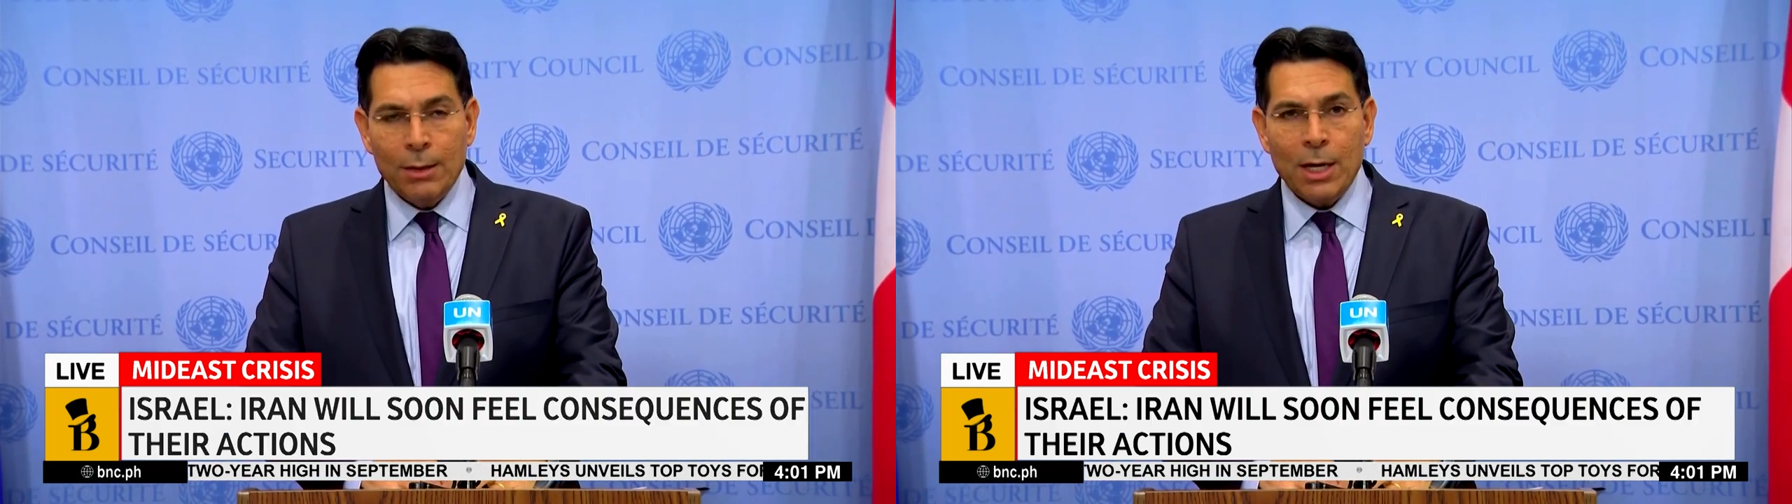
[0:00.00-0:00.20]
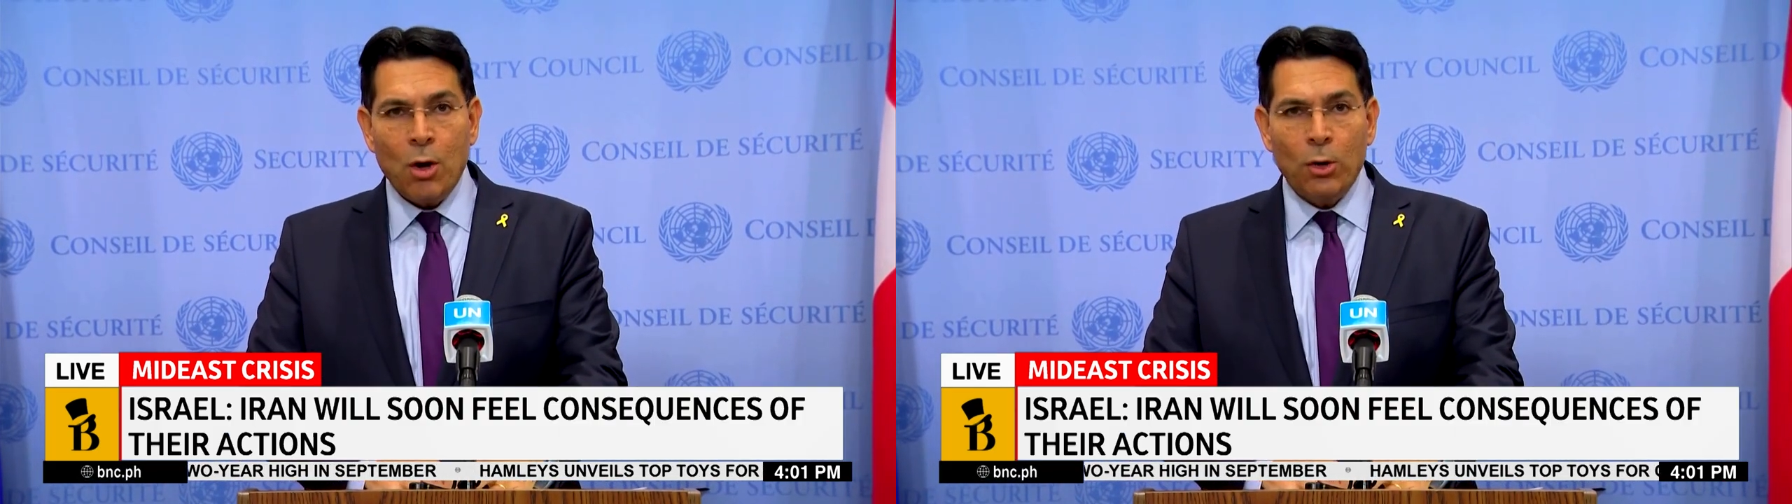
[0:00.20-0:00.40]

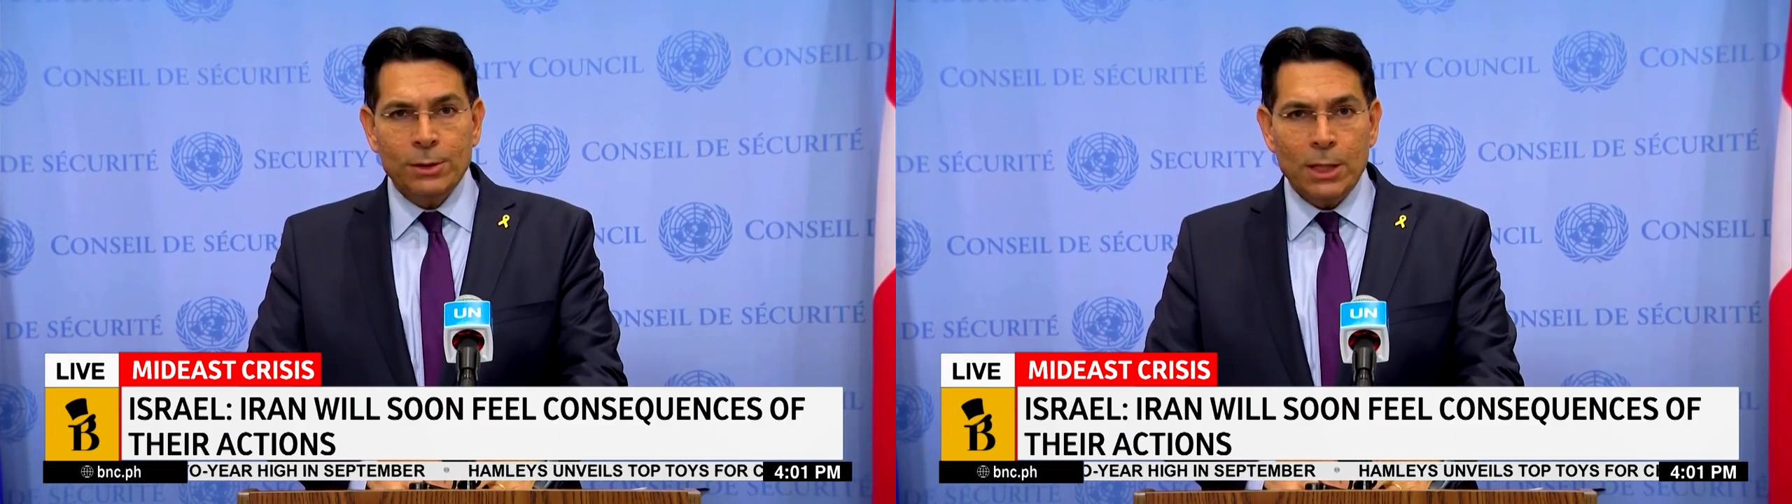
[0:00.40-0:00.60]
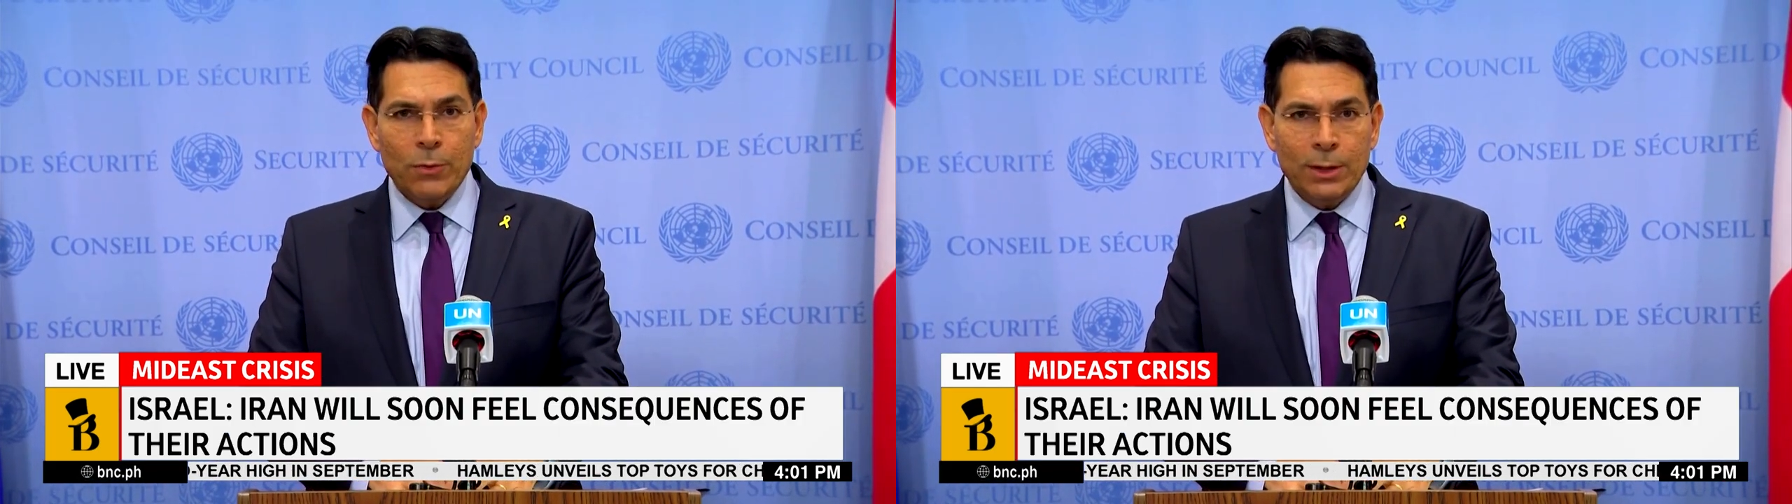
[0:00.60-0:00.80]
the
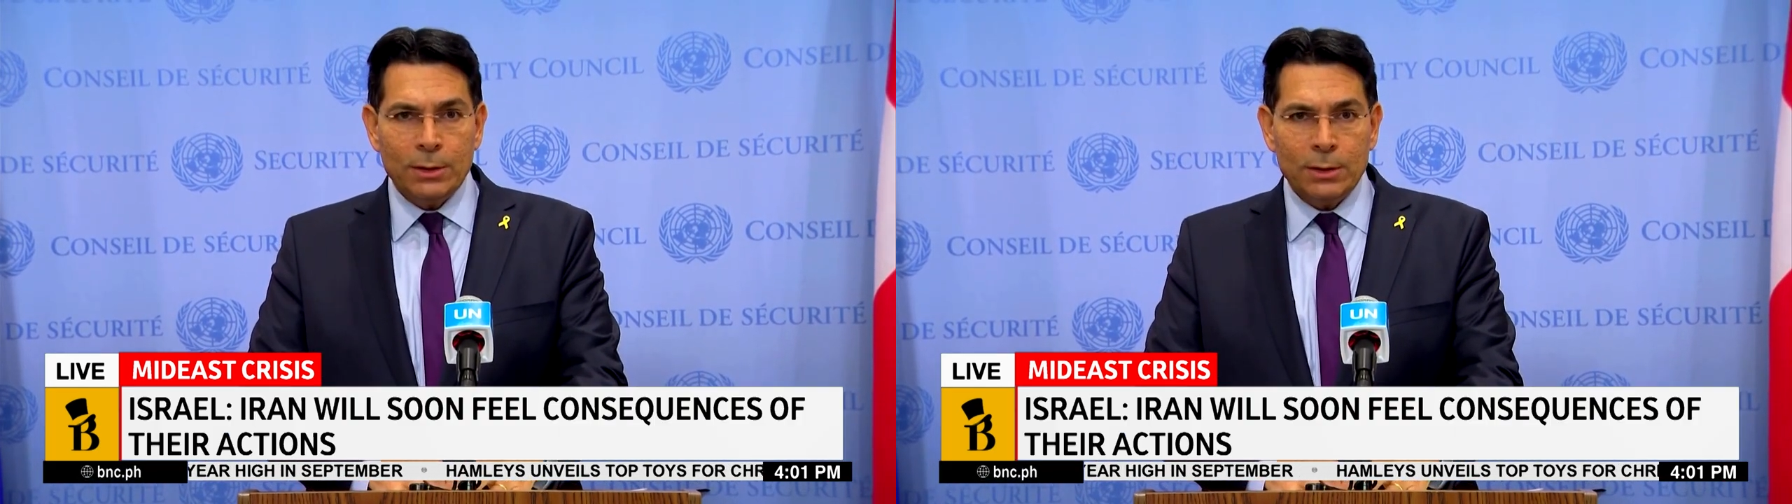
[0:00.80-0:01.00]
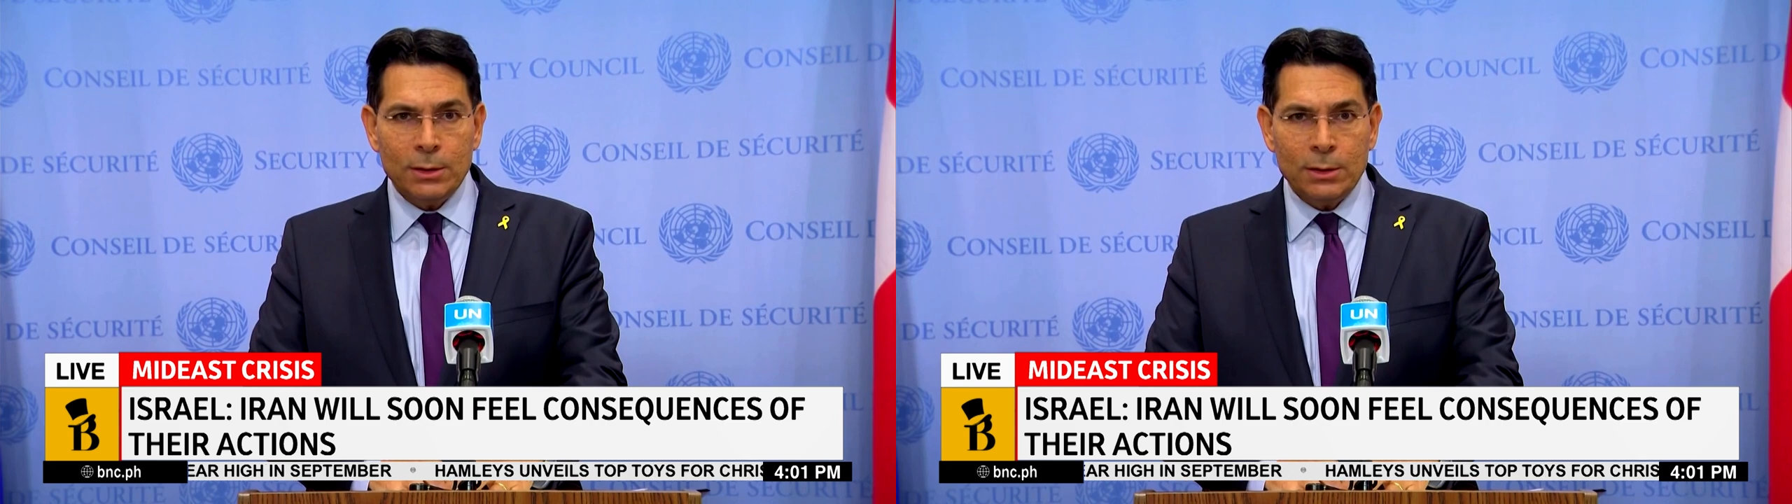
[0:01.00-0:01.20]

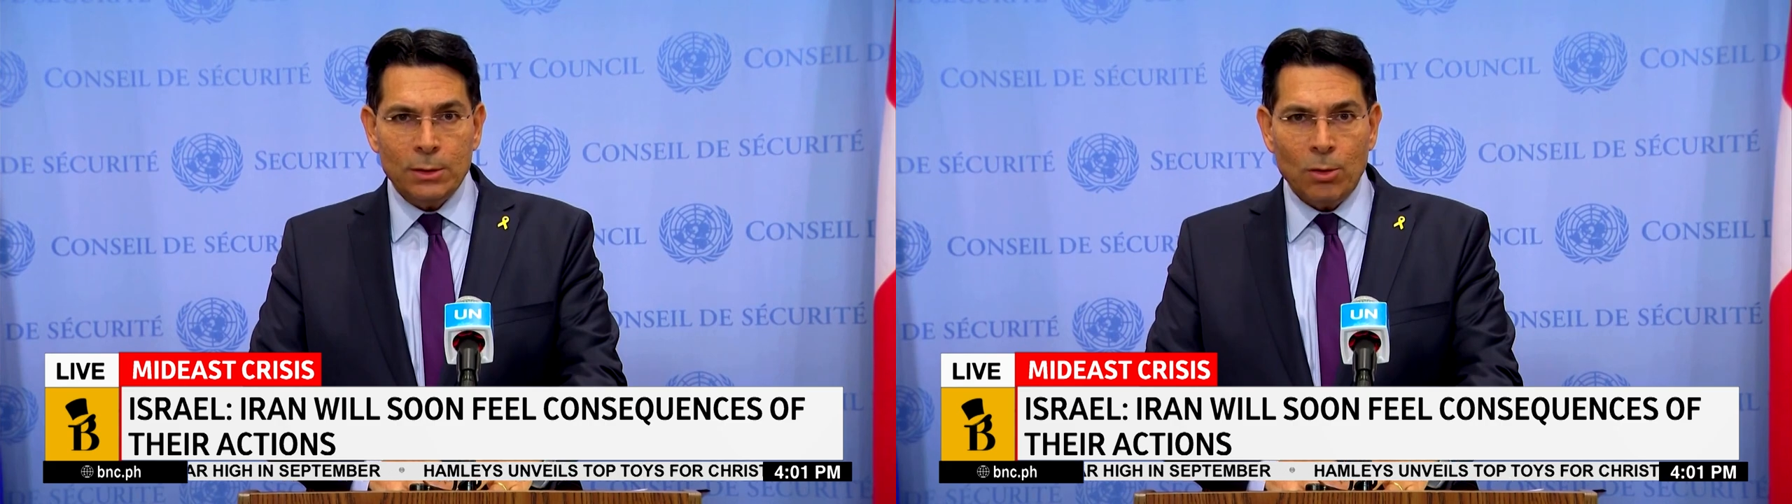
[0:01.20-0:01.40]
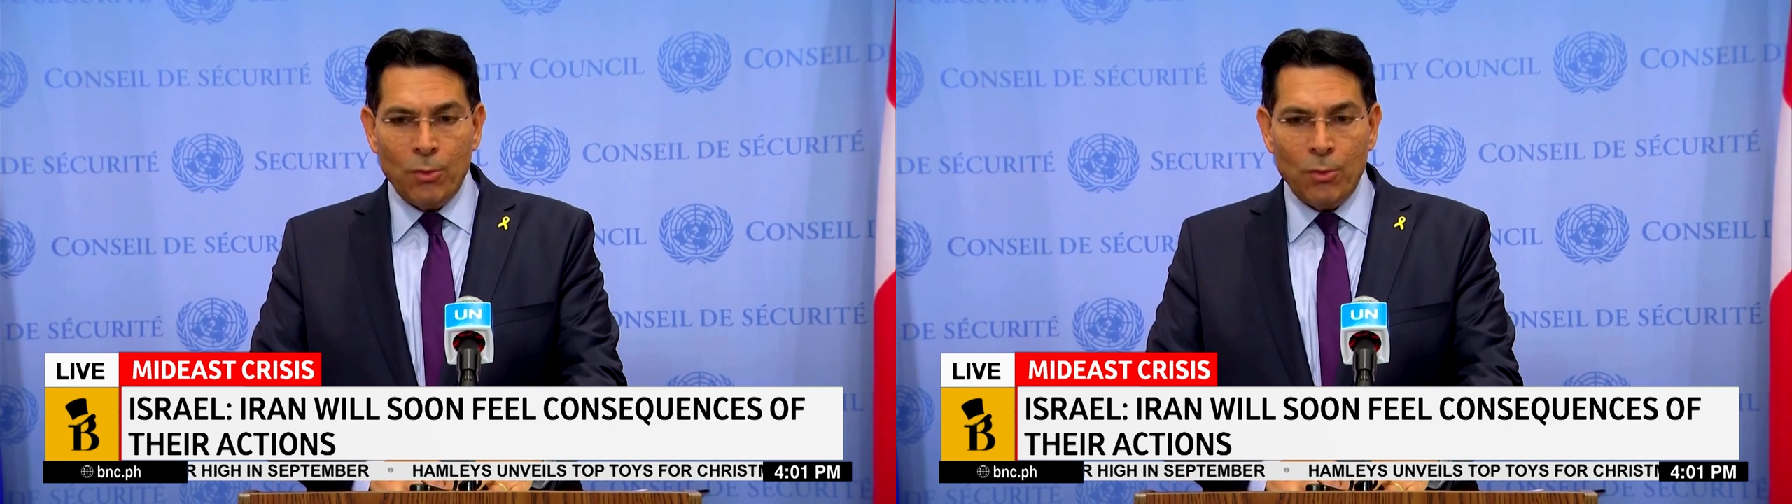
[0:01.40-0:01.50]
consequences